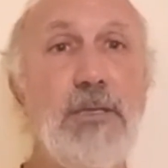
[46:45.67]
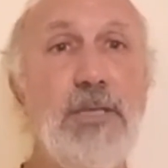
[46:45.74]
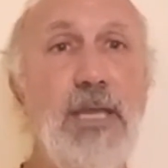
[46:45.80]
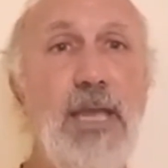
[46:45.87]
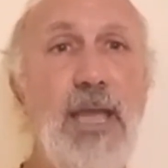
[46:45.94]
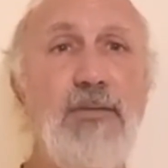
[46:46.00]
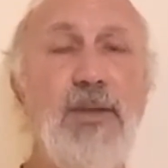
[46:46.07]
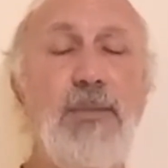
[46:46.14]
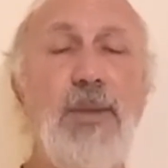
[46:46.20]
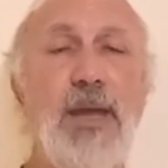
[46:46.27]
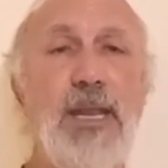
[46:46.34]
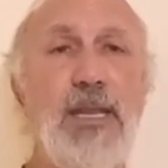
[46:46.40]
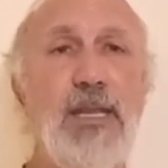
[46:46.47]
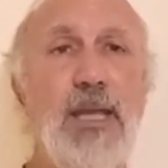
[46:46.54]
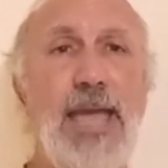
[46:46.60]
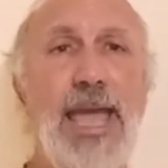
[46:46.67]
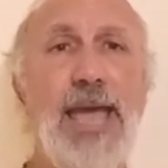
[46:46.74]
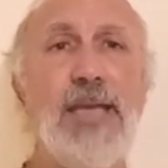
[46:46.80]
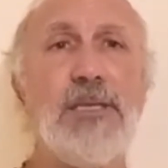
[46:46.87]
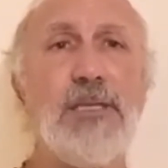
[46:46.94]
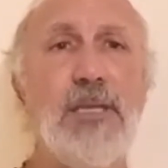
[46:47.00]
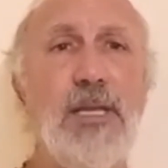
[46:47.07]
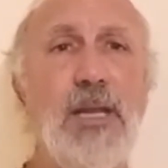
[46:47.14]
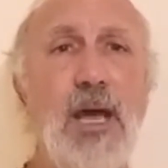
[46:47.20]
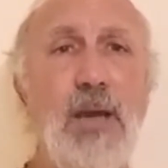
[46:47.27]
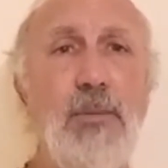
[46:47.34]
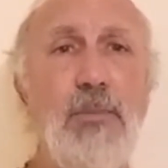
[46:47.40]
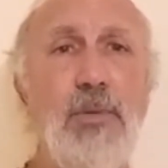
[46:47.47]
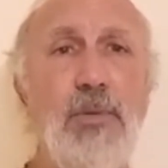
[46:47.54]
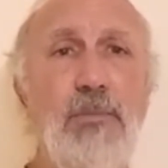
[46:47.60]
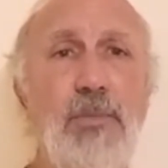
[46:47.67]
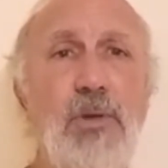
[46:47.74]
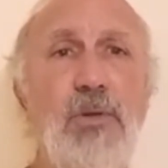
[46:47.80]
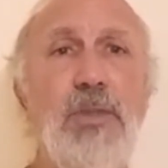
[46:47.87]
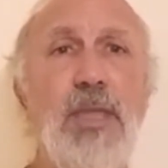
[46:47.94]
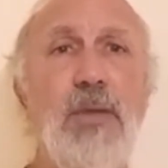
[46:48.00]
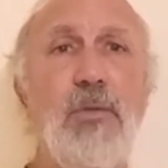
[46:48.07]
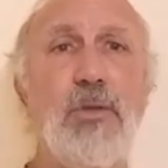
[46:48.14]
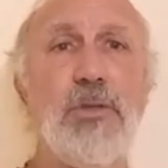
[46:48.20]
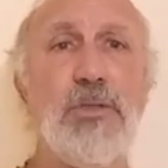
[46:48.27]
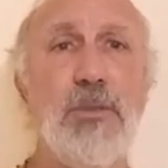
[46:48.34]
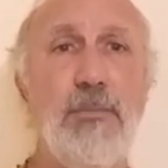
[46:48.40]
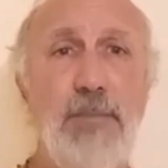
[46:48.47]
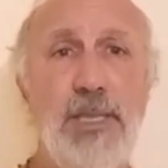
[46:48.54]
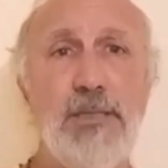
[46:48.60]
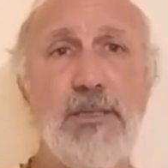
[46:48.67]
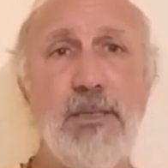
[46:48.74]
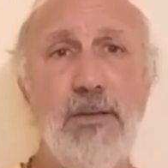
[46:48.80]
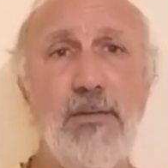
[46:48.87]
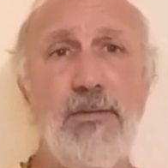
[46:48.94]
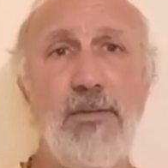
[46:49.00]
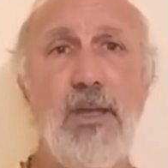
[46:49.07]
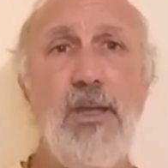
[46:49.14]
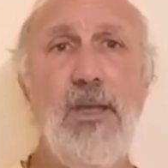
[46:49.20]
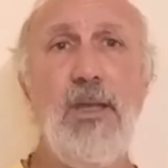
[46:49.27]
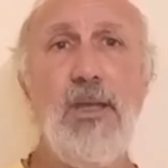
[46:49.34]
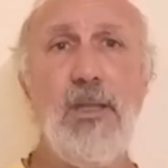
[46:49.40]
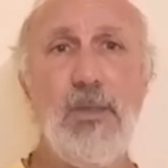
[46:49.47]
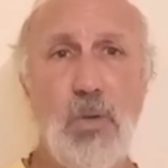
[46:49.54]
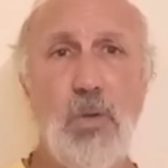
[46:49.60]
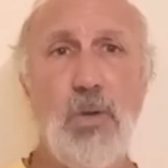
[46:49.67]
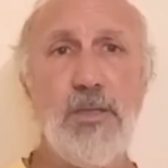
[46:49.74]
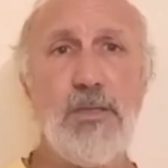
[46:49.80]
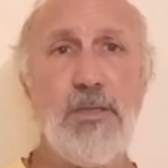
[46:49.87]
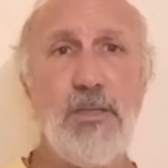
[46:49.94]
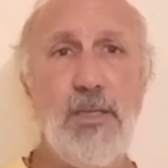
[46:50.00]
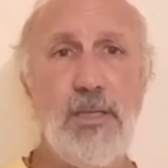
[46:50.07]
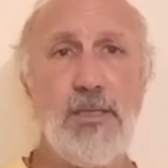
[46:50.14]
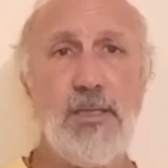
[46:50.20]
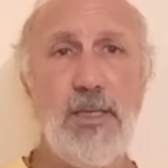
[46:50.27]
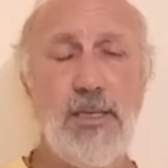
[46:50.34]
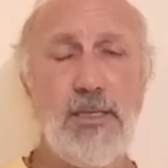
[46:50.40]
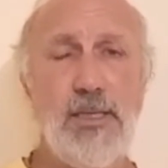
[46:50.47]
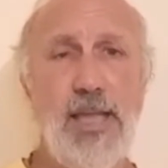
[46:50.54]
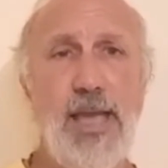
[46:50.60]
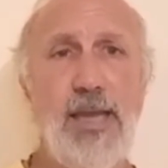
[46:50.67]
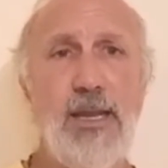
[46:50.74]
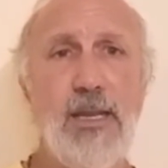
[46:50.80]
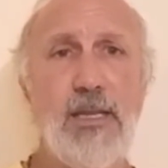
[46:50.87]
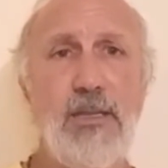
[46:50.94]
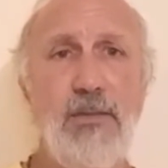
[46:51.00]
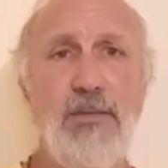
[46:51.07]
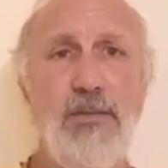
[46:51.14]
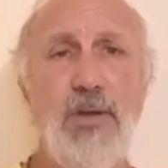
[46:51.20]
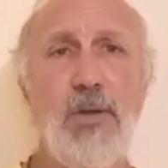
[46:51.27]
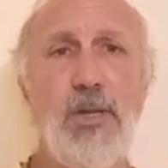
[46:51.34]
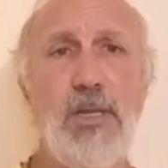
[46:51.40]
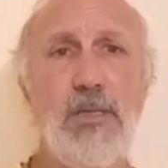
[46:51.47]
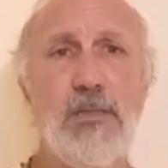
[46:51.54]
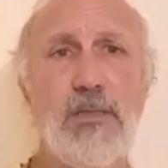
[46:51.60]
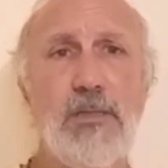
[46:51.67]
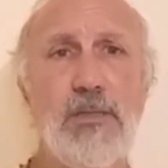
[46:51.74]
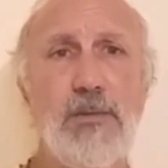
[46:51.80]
See, everybody asked in a humble mood. They were submissive towards this ecstatic devotees.